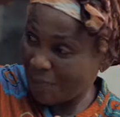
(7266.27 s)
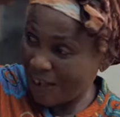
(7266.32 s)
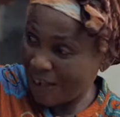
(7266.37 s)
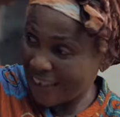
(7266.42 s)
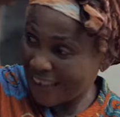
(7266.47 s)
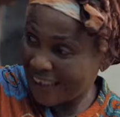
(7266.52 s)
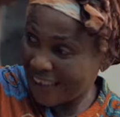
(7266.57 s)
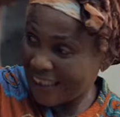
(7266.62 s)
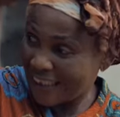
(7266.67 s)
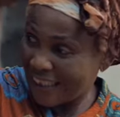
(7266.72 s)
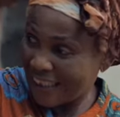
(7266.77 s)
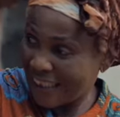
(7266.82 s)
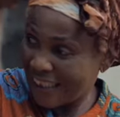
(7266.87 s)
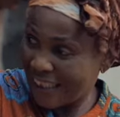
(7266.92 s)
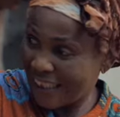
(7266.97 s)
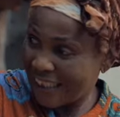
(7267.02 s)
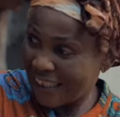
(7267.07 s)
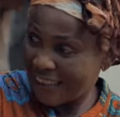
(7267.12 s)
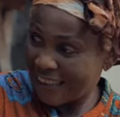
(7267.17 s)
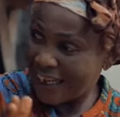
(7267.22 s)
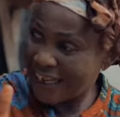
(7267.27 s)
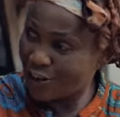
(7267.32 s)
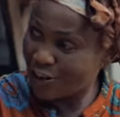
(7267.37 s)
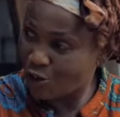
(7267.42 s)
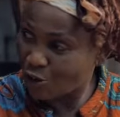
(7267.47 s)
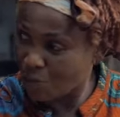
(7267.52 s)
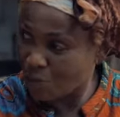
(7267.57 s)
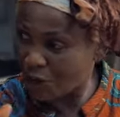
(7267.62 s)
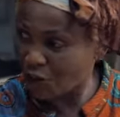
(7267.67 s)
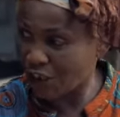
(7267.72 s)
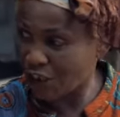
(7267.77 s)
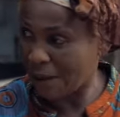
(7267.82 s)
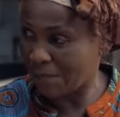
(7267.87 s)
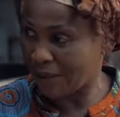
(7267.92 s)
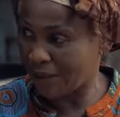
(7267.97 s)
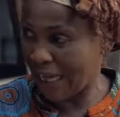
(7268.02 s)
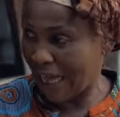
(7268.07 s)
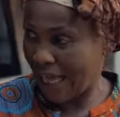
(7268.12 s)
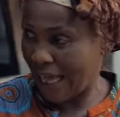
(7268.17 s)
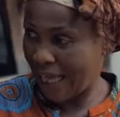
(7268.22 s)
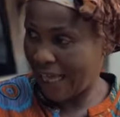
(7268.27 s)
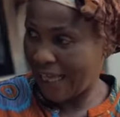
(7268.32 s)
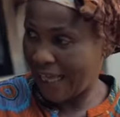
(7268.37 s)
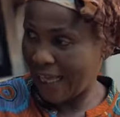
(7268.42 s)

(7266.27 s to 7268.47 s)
the prince that has so much helped her.